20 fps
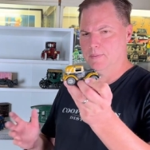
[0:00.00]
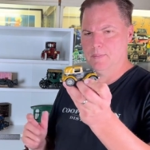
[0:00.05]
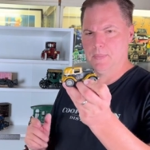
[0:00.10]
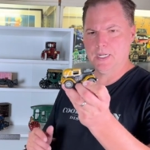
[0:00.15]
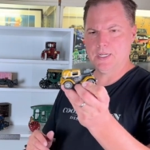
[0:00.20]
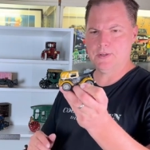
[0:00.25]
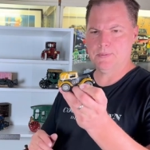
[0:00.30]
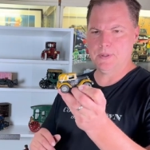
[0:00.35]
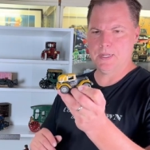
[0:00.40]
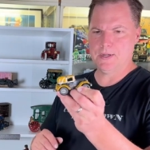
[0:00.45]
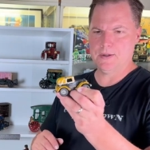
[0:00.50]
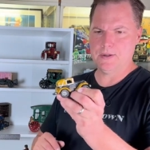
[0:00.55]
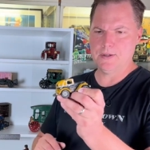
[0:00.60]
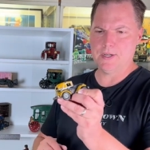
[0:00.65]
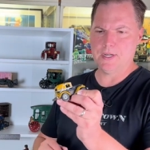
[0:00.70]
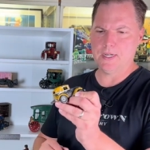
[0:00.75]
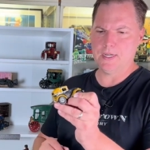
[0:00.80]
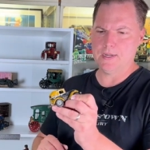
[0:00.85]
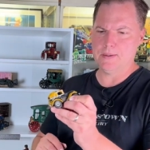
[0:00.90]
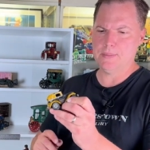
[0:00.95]
Much better
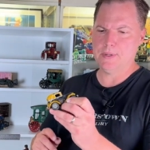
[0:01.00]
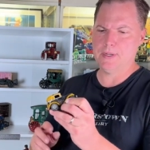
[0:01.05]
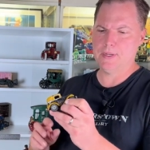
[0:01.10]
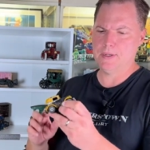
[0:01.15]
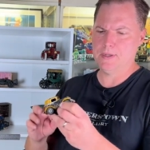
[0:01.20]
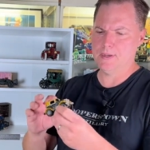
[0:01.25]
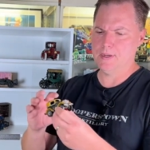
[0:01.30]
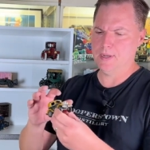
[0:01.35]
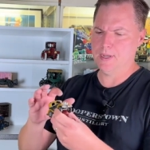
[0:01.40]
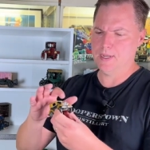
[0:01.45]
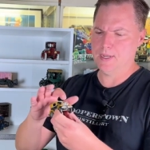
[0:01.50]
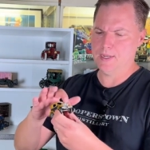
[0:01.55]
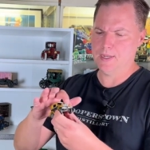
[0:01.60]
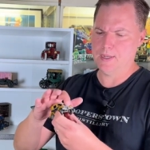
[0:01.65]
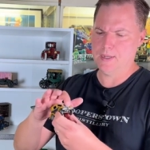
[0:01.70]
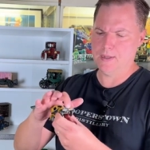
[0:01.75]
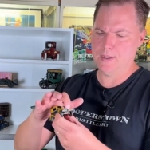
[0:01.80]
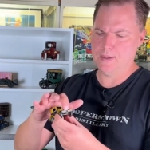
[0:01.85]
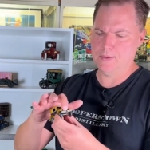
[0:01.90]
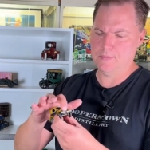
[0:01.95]
job,
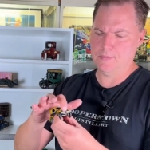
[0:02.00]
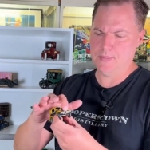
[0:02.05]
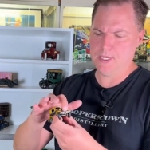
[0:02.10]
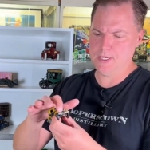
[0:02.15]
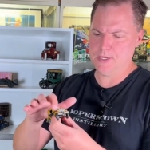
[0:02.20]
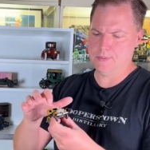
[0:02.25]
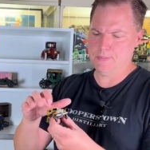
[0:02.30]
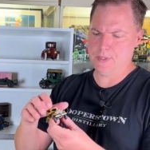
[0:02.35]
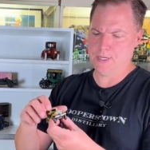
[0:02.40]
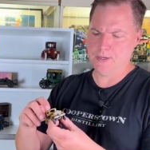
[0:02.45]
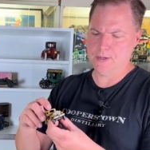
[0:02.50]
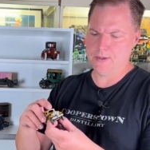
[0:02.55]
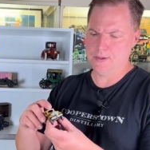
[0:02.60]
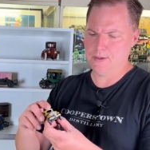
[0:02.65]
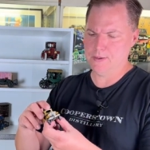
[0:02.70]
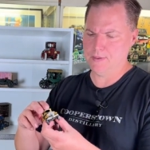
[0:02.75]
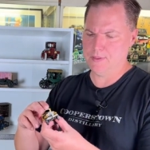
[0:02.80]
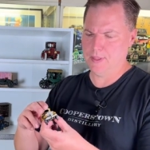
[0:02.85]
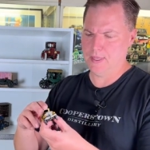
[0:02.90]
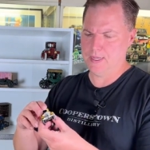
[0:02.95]
uh, much
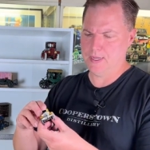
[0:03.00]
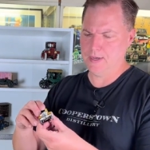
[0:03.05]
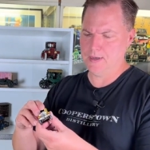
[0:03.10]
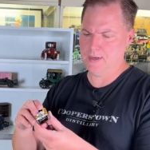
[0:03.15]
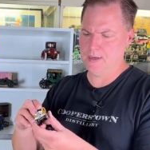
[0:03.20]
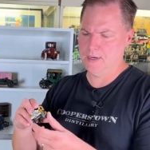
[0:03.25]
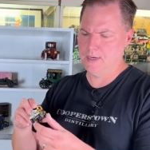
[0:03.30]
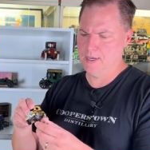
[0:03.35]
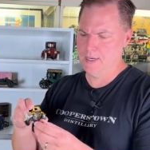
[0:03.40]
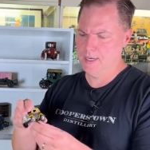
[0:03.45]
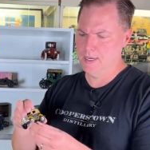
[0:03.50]
better there.